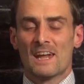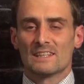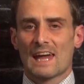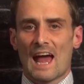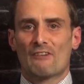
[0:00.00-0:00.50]

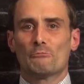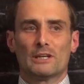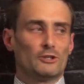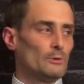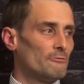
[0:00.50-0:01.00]
to have
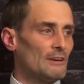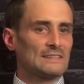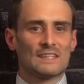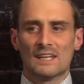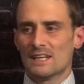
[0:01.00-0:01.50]
money to
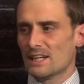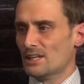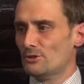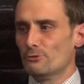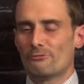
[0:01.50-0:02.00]
invest
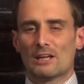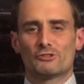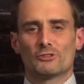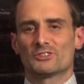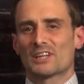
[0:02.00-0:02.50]
in new
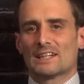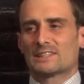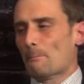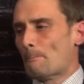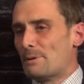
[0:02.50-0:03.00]
ventures and
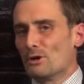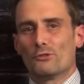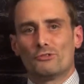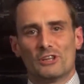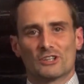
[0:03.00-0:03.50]
to
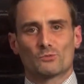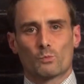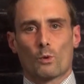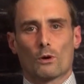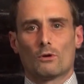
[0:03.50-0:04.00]
build this
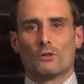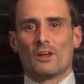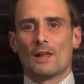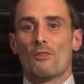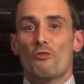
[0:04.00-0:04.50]
world.
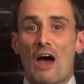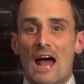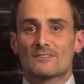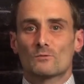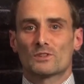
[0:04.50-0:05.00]

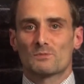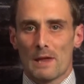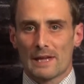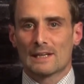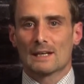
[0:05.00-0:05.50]
That's what's
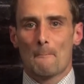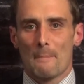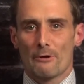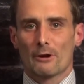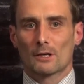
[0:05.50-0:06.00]
making
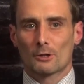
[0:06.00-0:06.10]
America